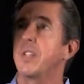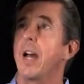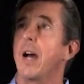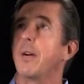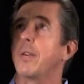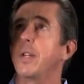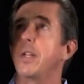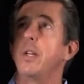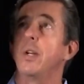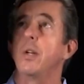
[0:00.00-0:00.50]

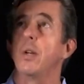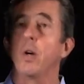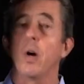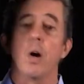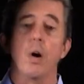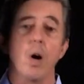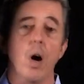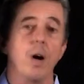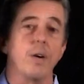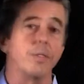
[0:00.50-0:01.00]
out here
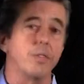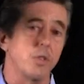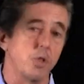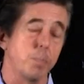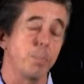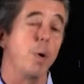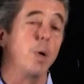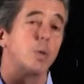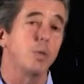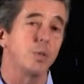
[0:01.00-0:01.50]
are on the
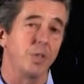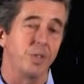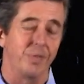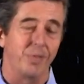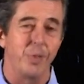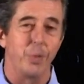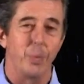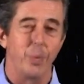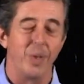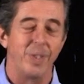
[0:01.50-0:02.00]
spokes,
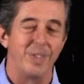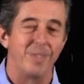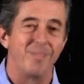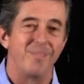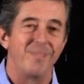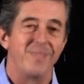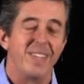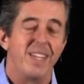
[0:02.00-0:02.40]
if you will,